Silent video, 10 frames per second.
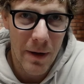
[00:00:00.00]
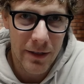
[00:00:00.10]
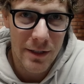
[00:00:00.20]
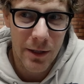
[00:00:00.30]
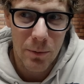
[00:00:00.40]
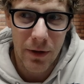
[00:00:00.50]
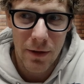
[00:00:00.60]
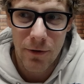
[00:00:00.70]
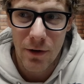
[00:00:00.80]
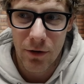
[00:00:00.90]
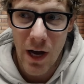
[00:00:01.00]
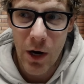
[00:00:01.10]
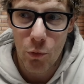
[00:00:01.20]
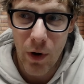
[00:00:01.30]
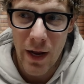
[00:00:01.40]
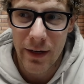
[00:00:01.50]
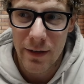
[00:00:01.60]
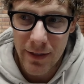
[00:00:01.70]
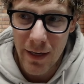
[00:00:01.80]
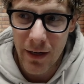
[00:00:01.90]
mentioned it with if you're not ready
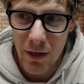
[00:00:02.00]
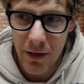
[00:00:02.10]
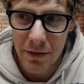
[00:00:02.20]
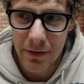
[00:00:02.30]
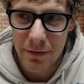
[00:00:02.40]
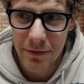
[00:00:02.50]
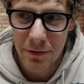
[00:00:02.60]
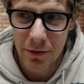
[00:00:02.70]
to take on,